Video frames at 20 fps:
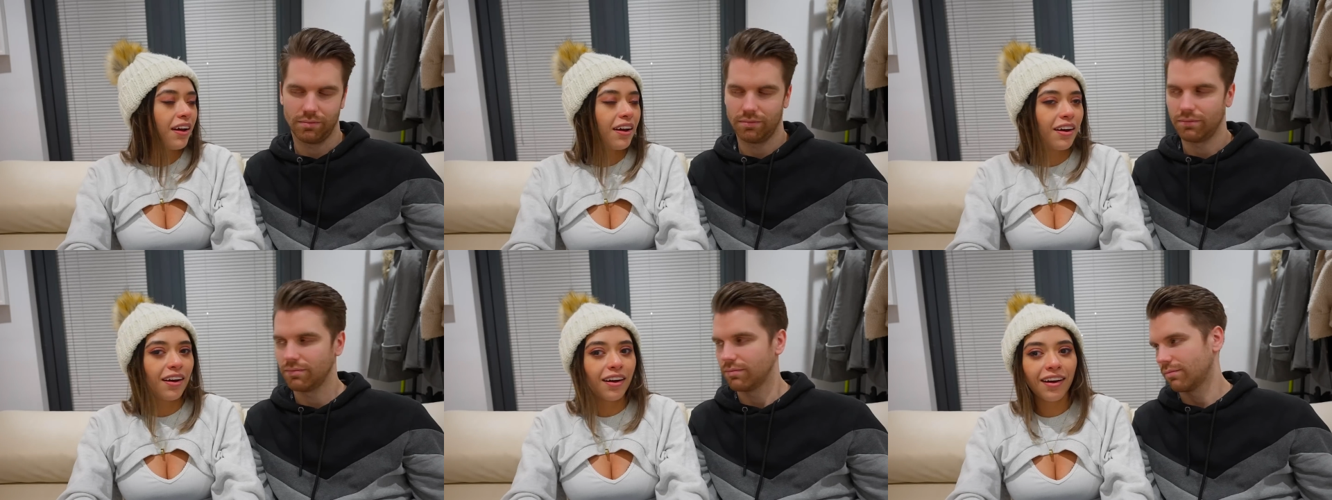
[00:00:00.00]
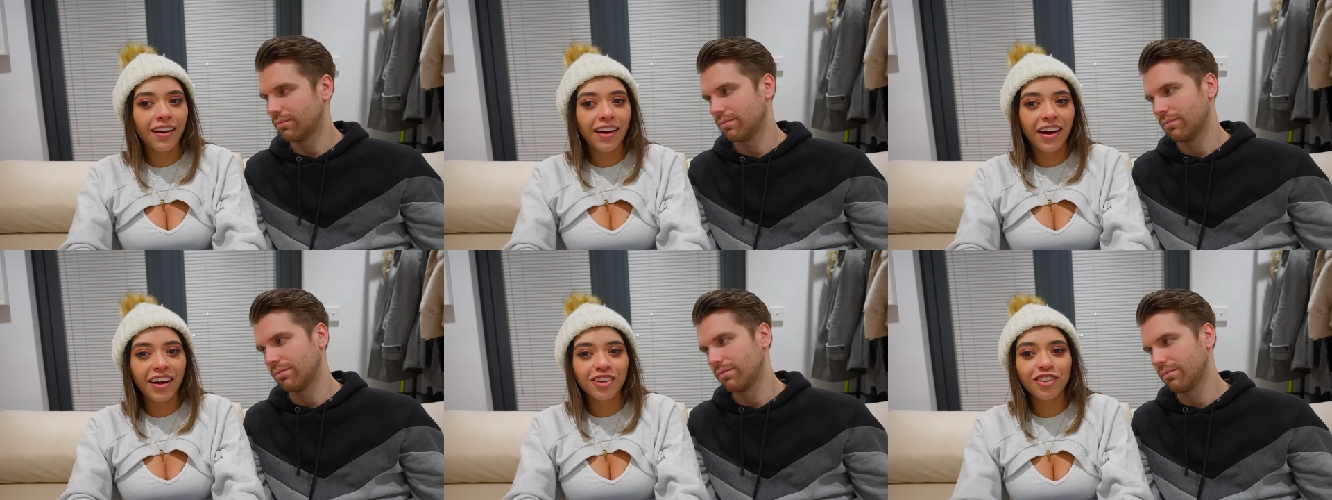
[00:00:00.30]
Speaker 1: uh,
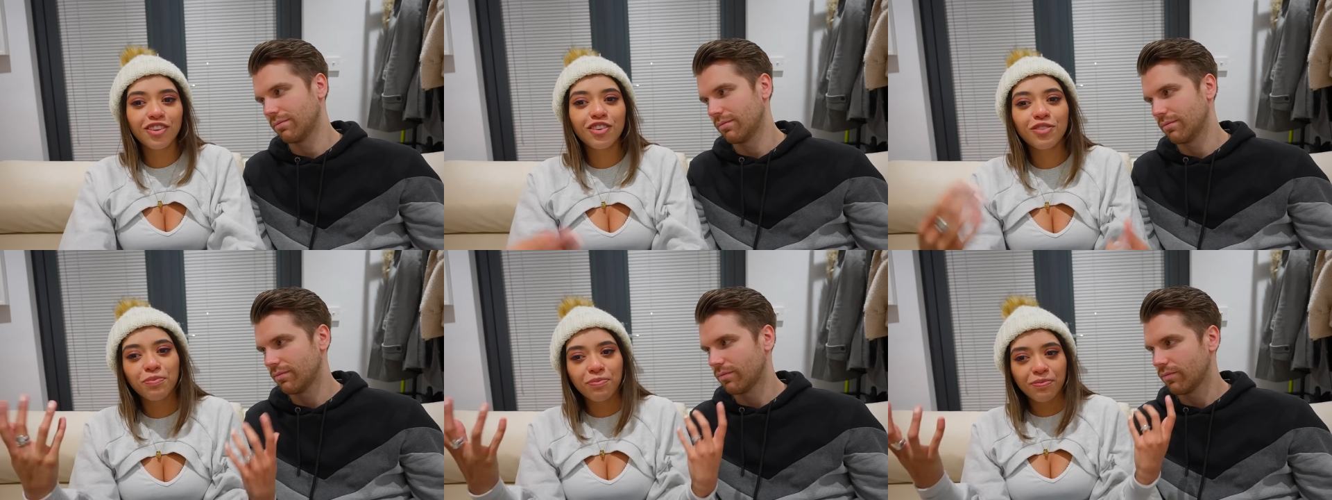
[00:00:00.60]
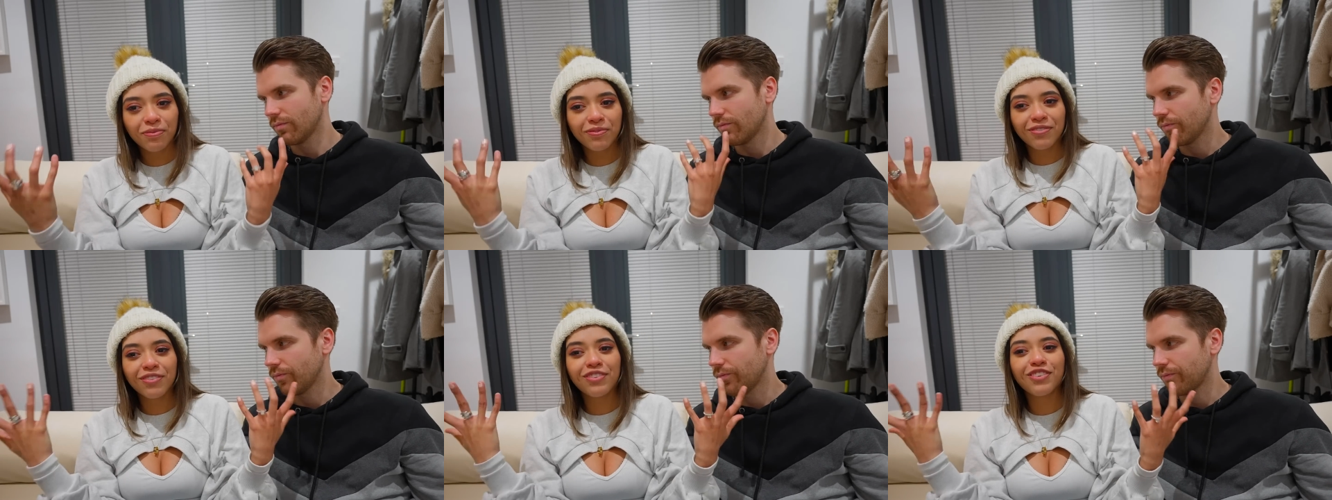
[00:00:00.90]
I'm just
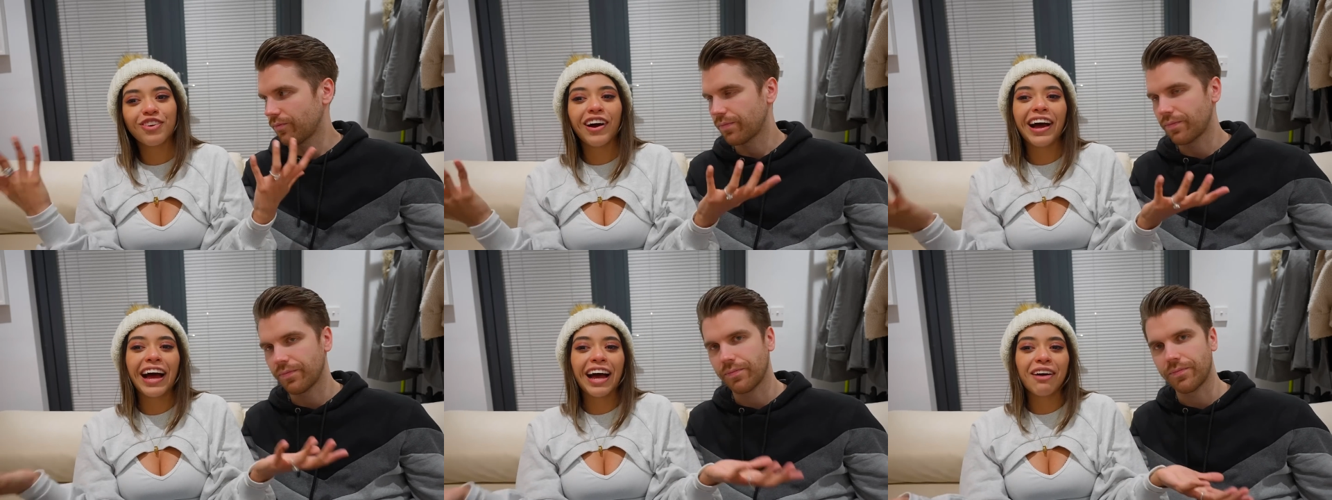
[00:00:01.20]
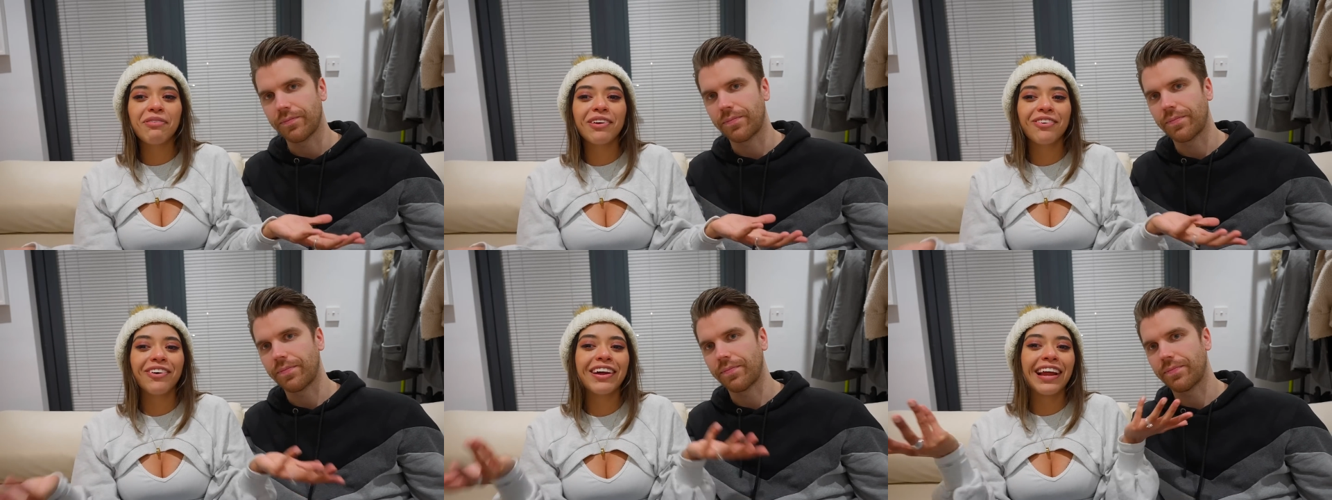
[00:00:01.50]
so
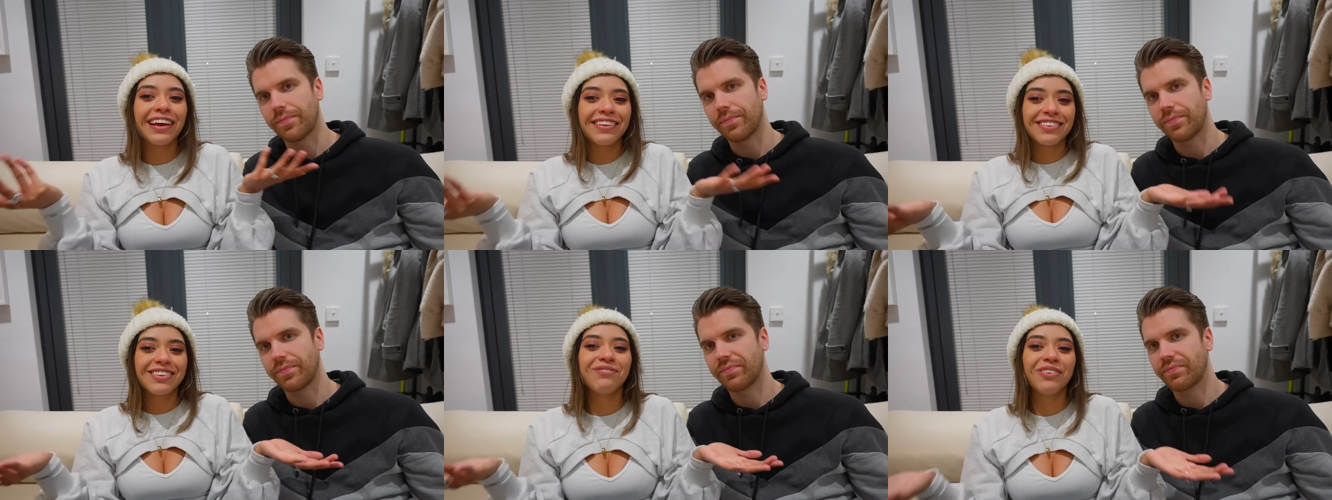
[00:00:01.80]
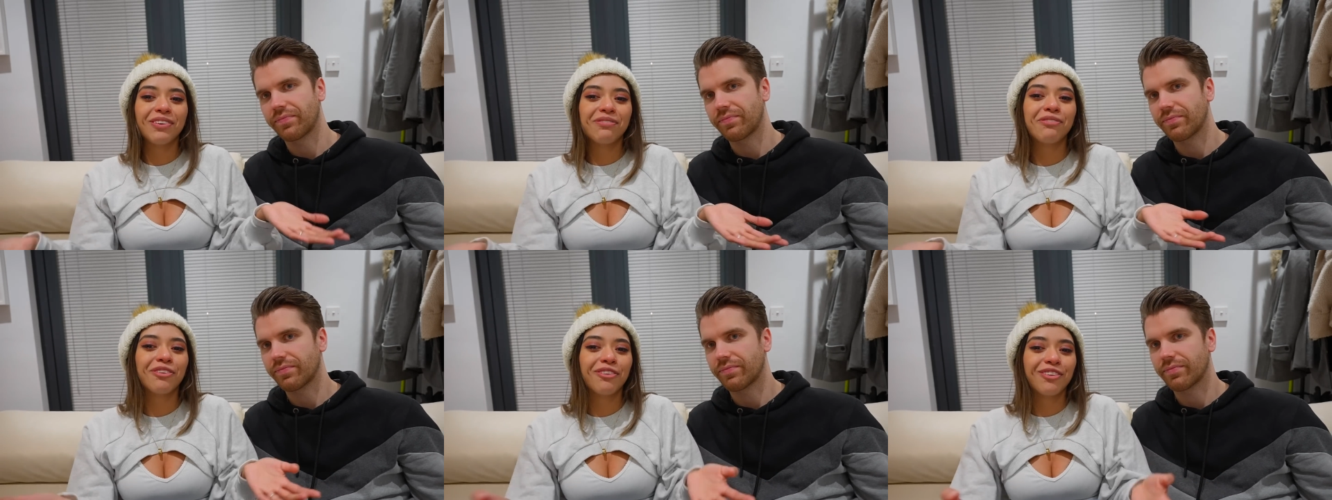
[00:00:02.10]
happy when I see
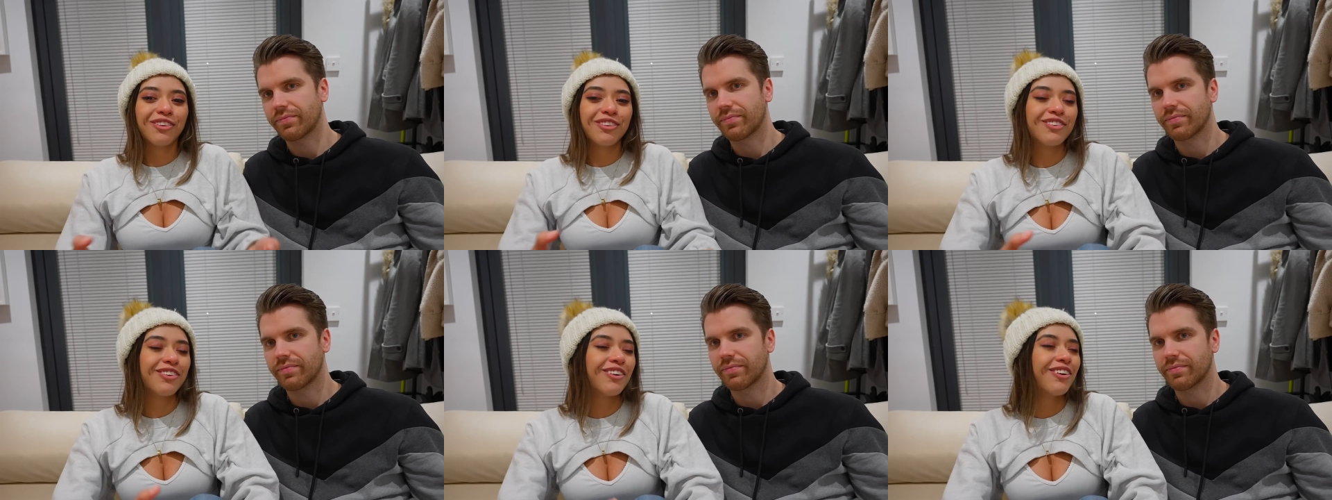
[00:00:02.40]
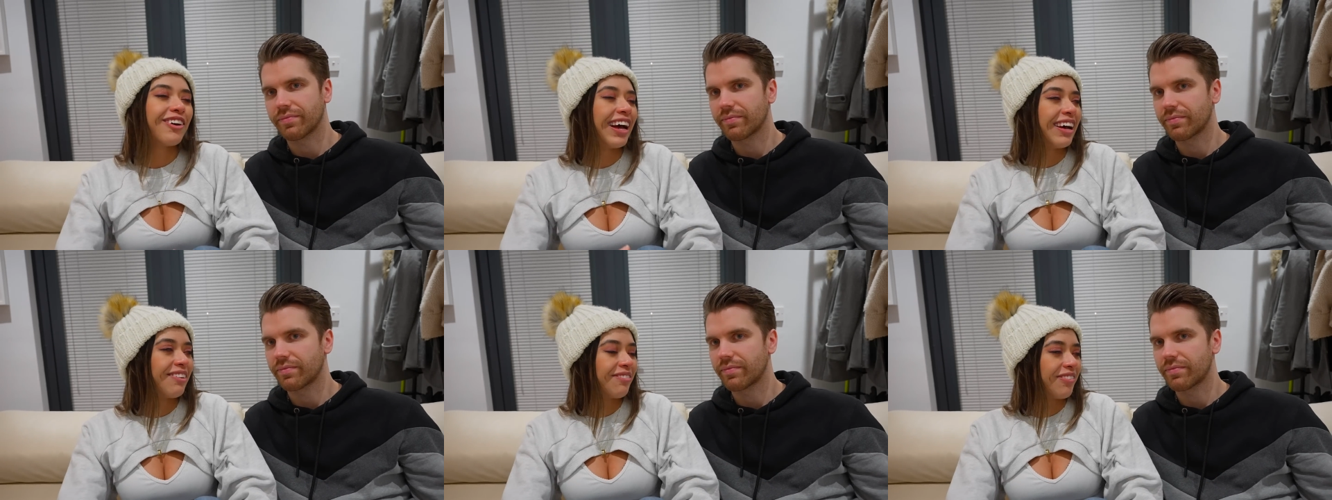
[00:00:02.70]
people so
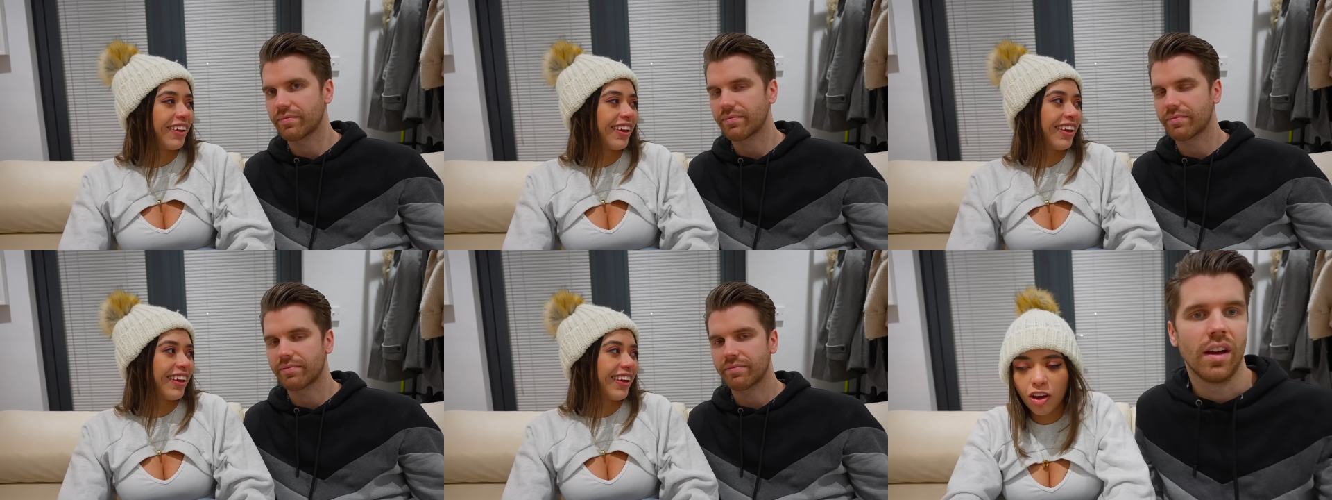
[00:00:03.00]
happy.